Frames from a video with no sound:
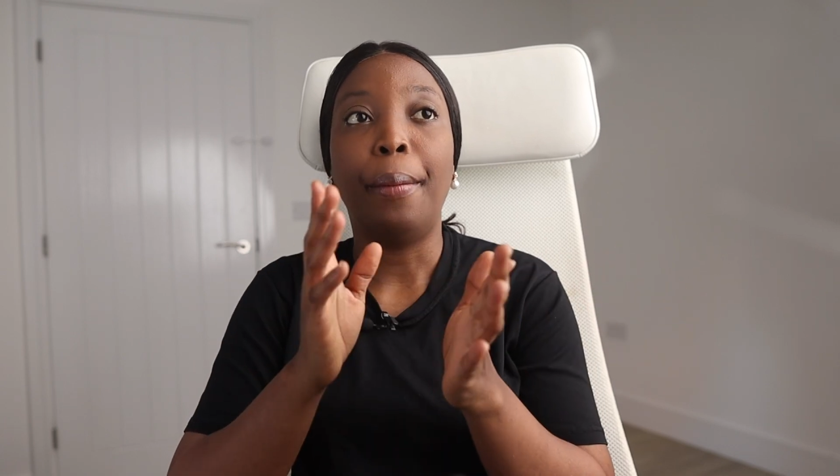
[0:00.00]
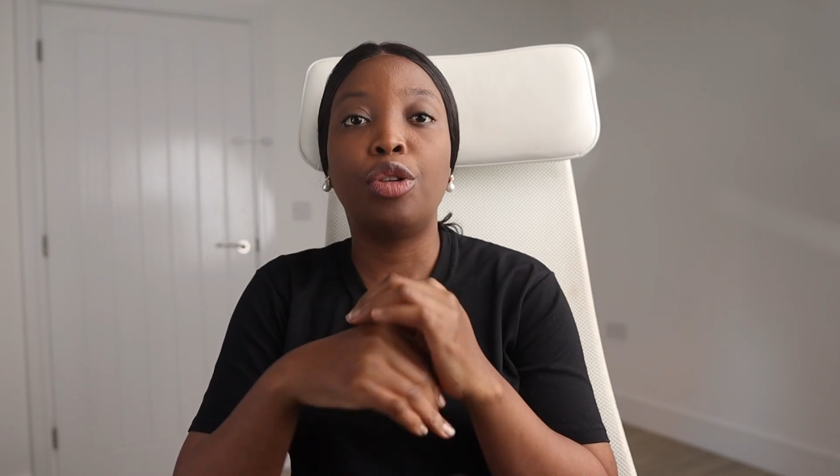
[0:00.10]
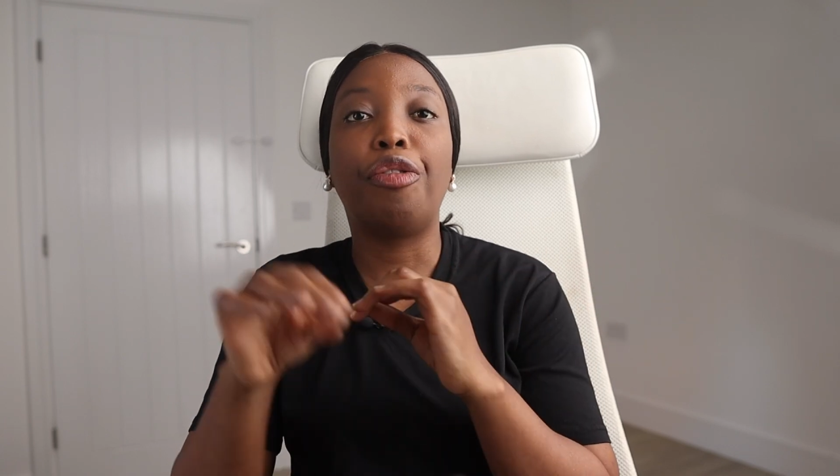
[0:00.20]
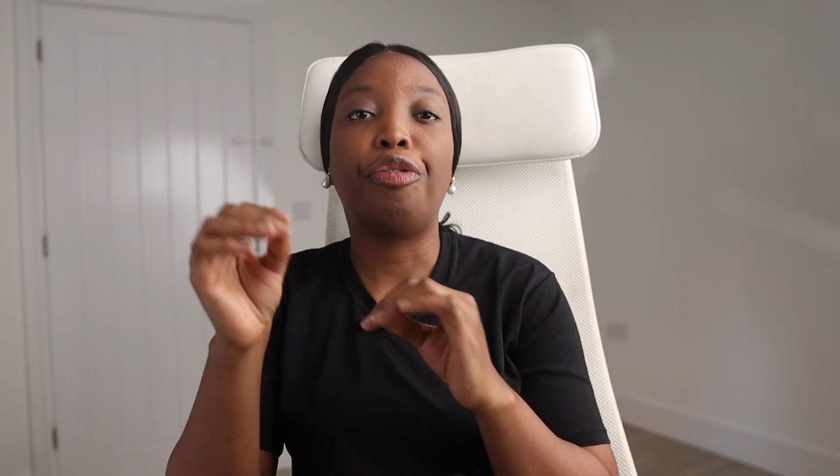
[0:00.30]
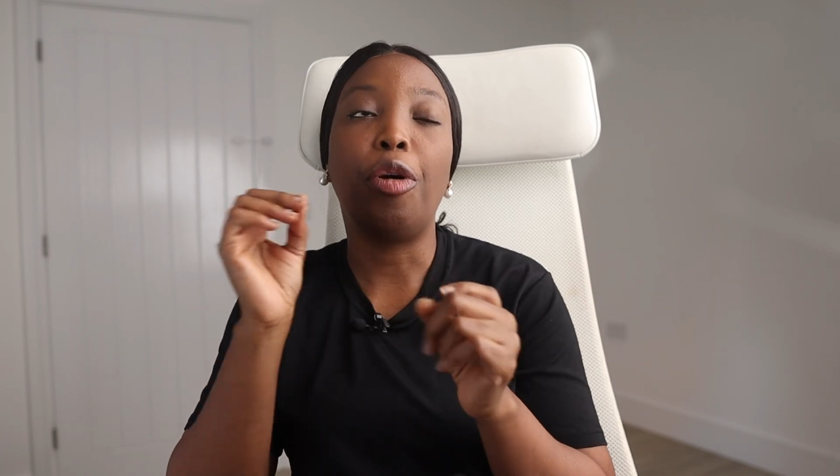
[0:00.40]

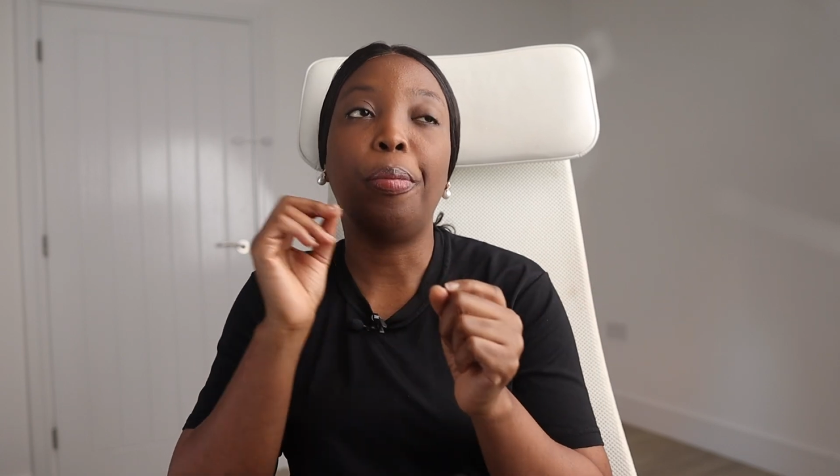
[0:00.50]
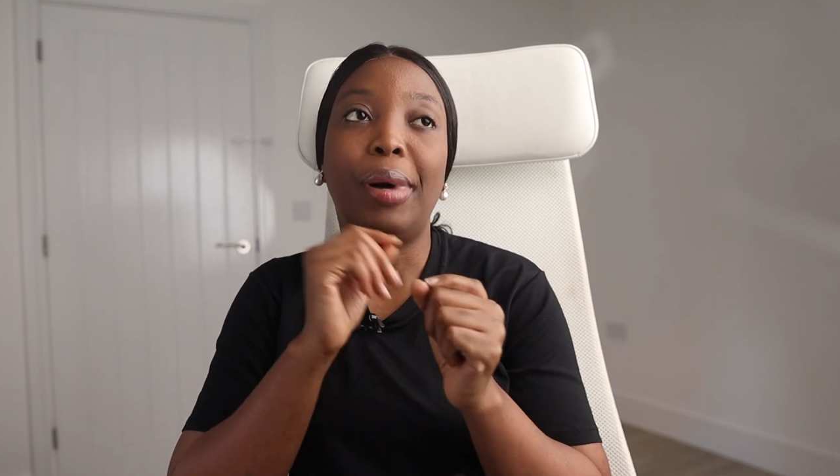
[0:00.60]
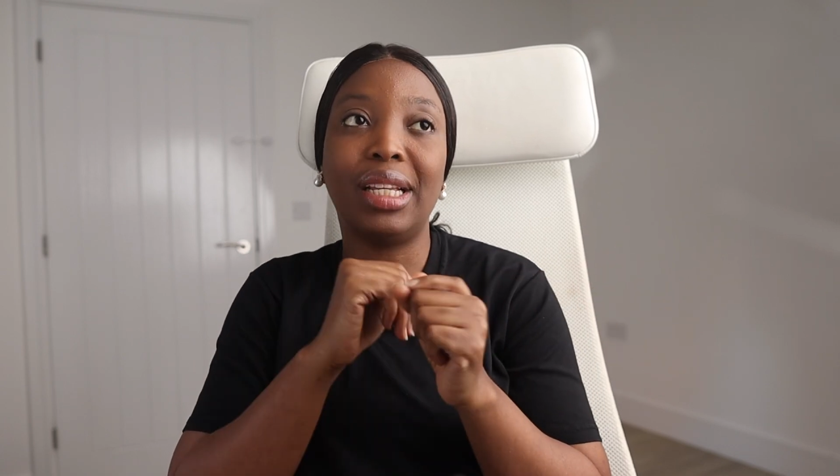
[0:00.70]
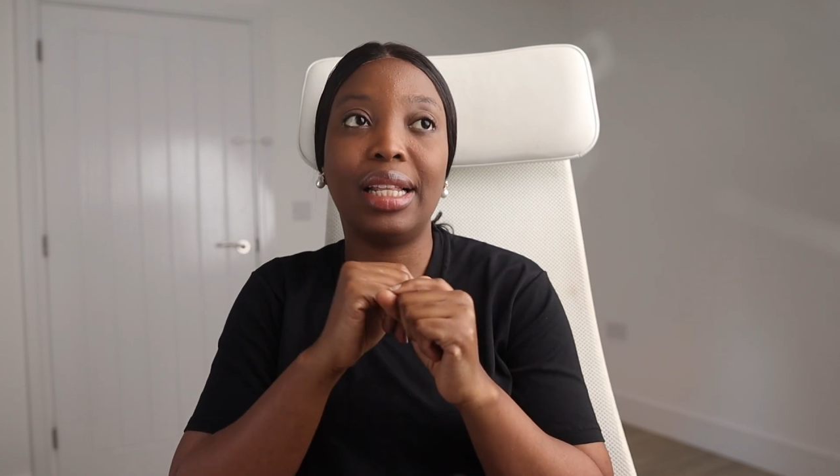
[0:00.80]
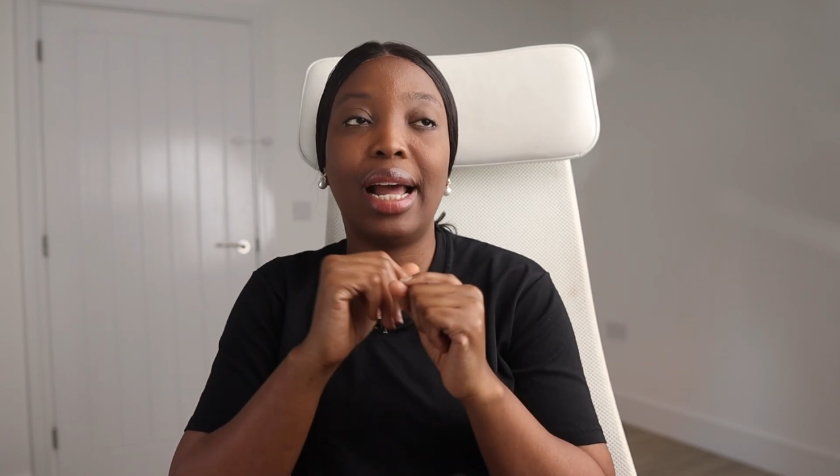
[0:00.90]
So from
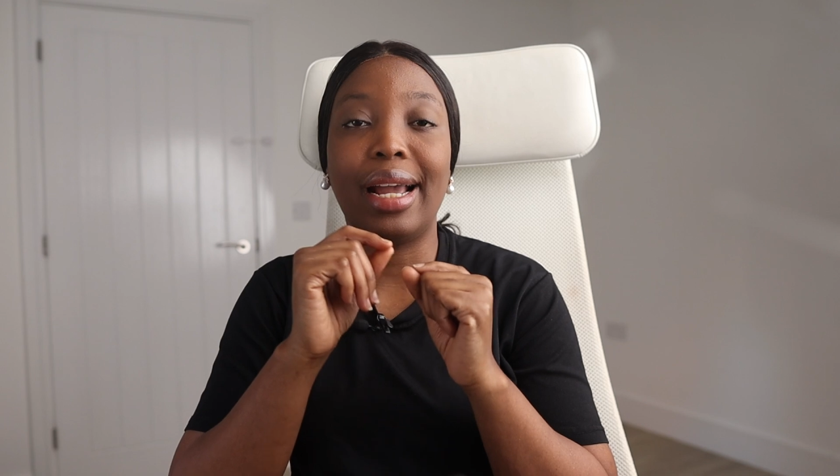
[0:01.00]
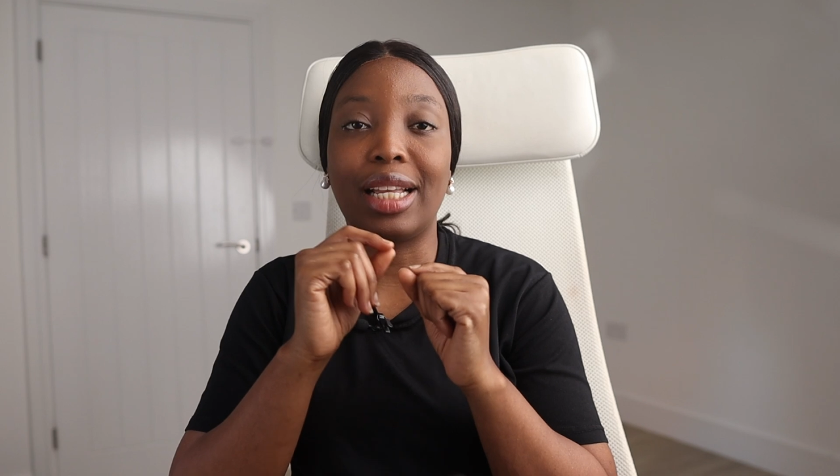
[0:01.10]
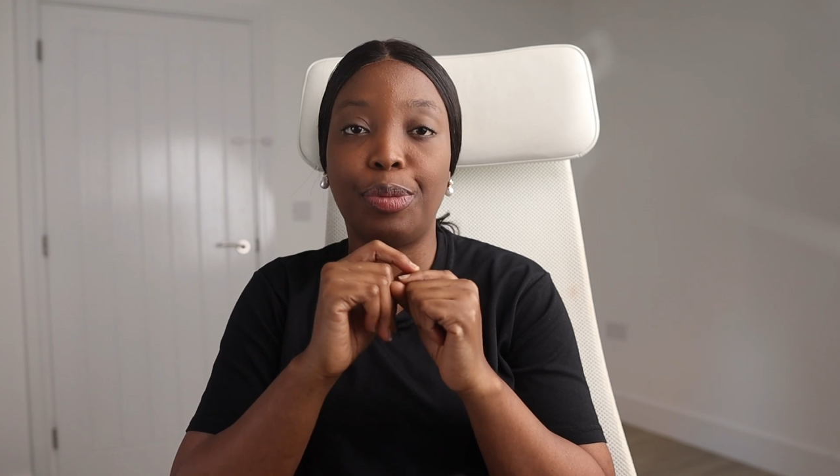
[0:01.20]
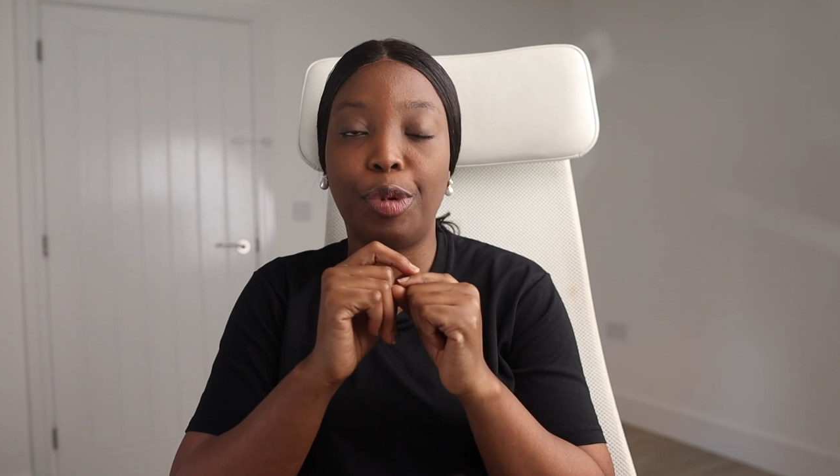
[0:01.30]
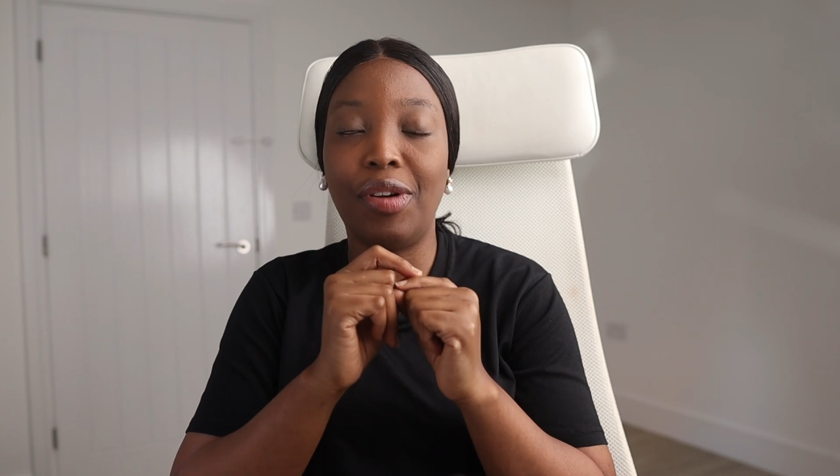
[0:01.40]
personal
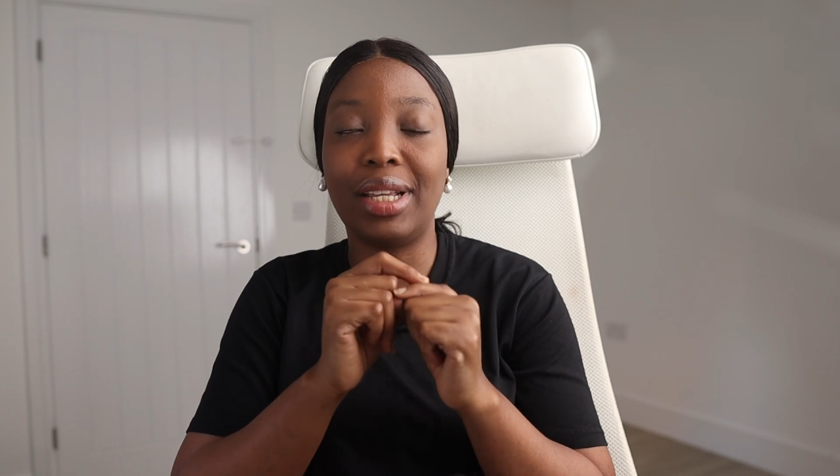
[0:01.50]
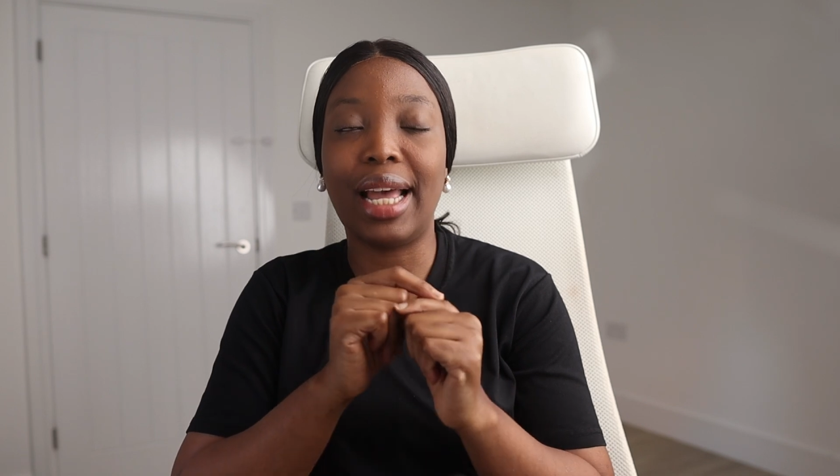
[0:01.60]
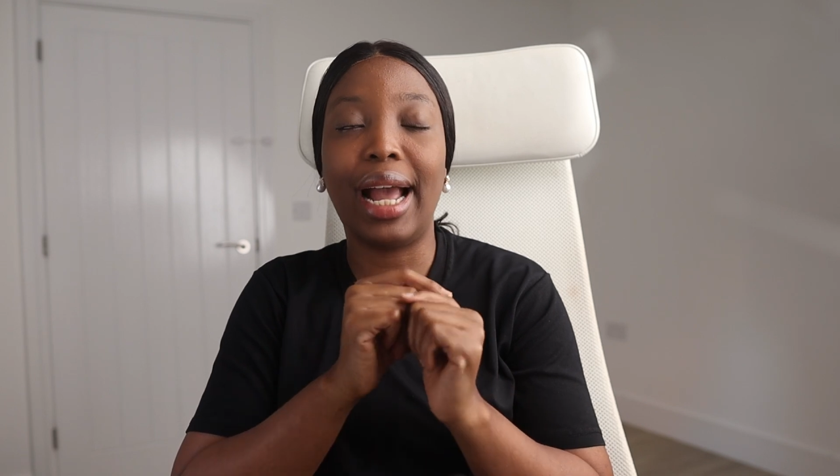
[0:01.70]
experience,